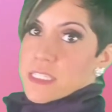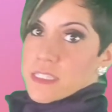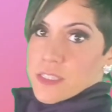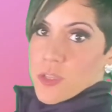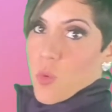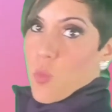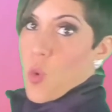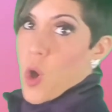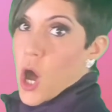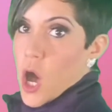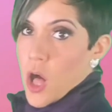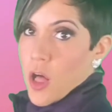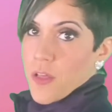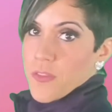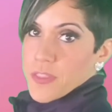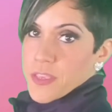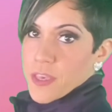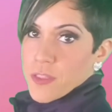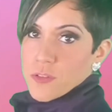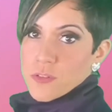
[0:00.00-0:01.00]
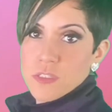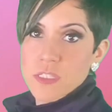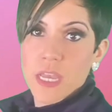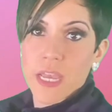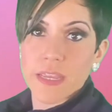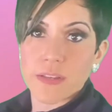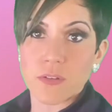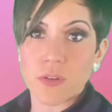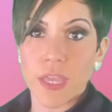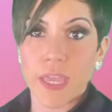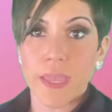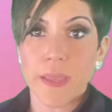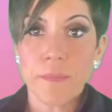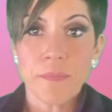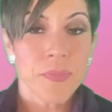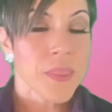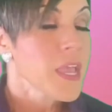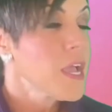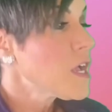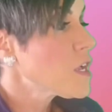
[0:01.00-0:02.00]
the wall on the other side, okay?
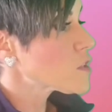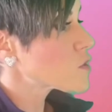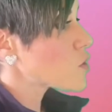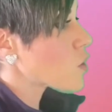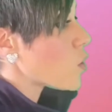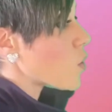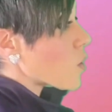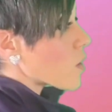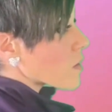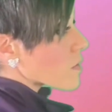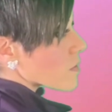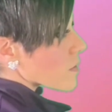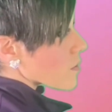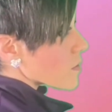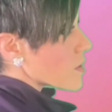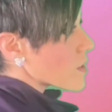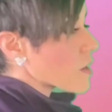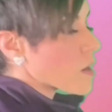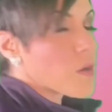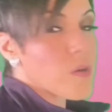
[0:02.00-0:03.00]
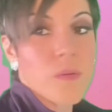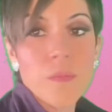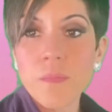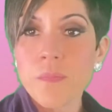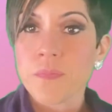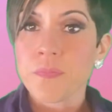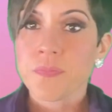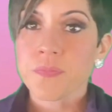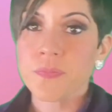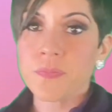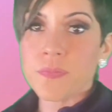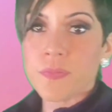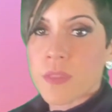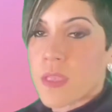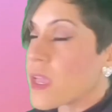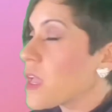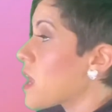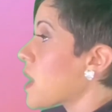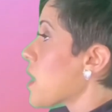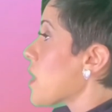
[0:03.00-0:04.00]
So there you go.
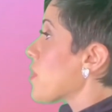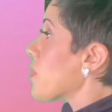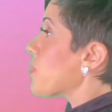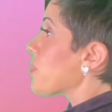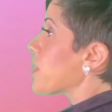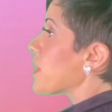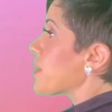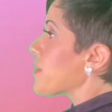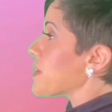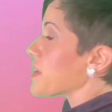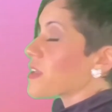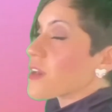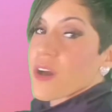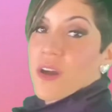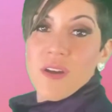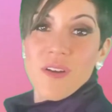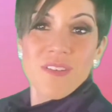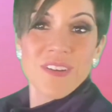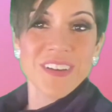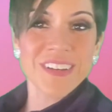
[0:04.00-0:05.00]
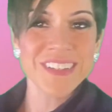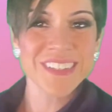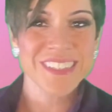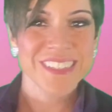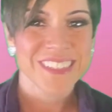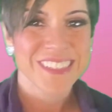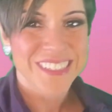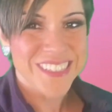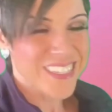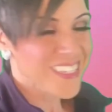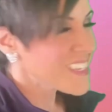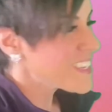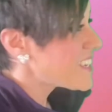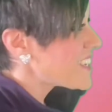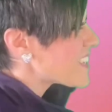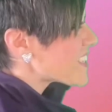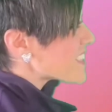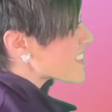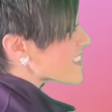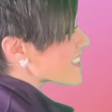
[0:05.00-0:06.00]
There you go.
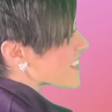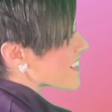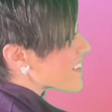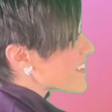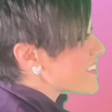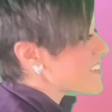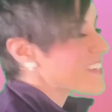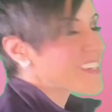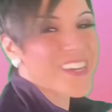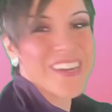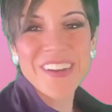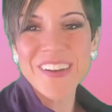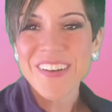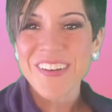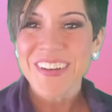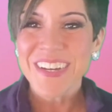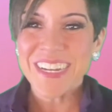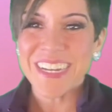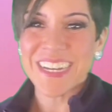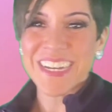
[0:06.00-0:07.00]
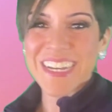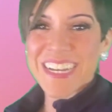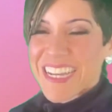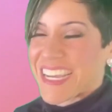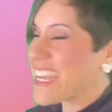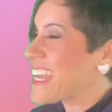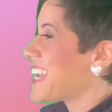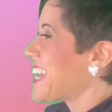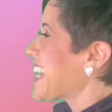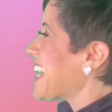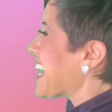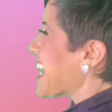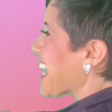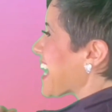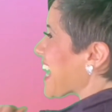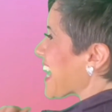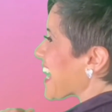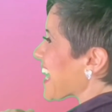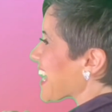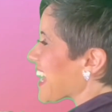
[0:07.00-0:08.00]
There you go.
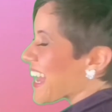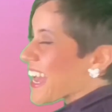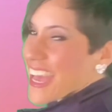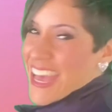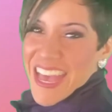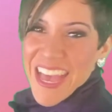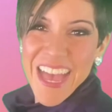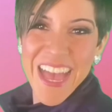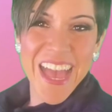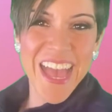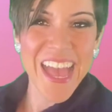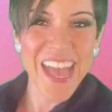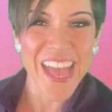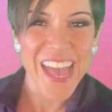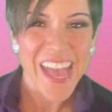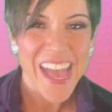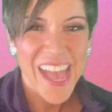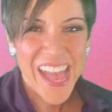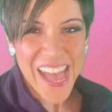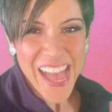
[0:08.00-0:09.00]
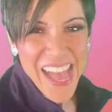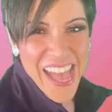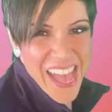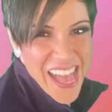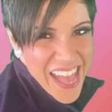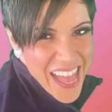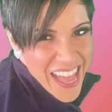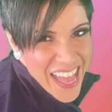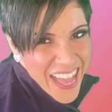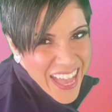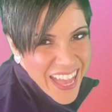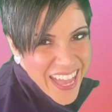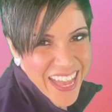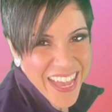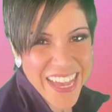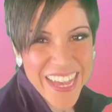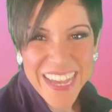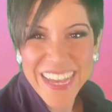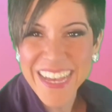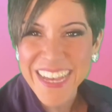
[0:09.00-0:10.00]
Hey!
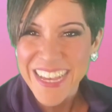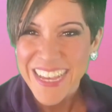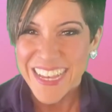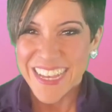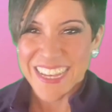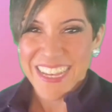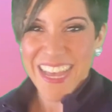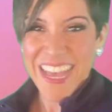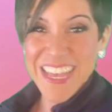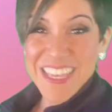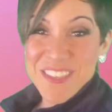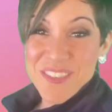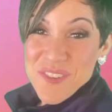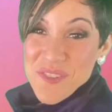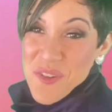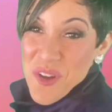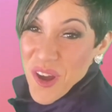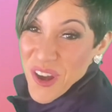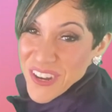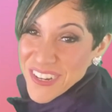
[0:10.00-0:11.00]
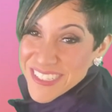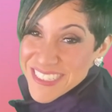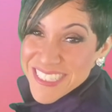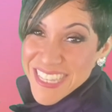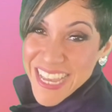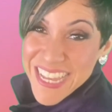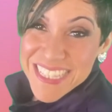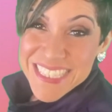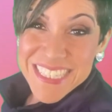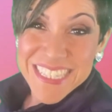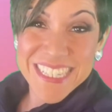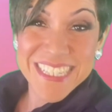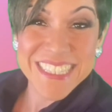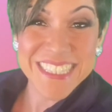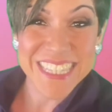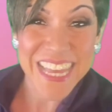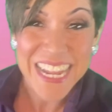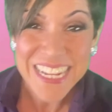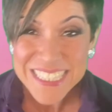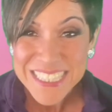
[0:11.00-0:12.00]
And you are dancing
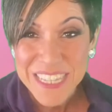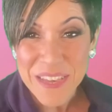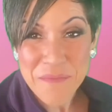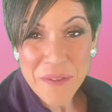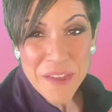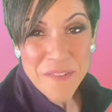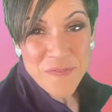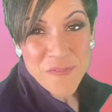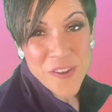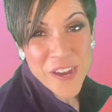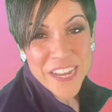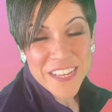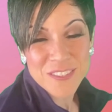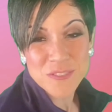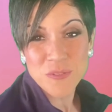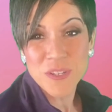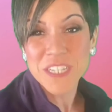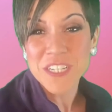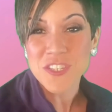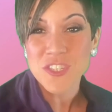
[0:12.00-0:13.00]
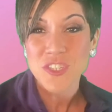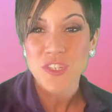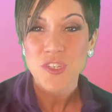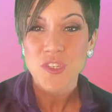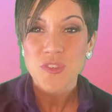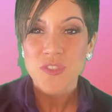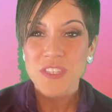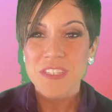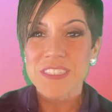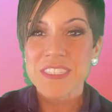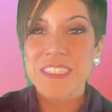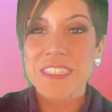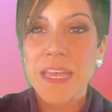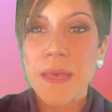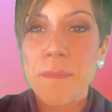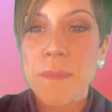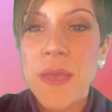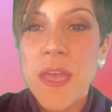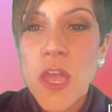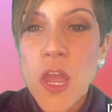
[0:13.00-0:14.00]
salsa, my friends. We're gonna show you this
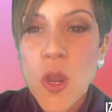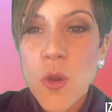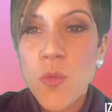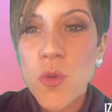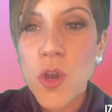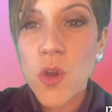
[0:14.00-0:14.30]
step real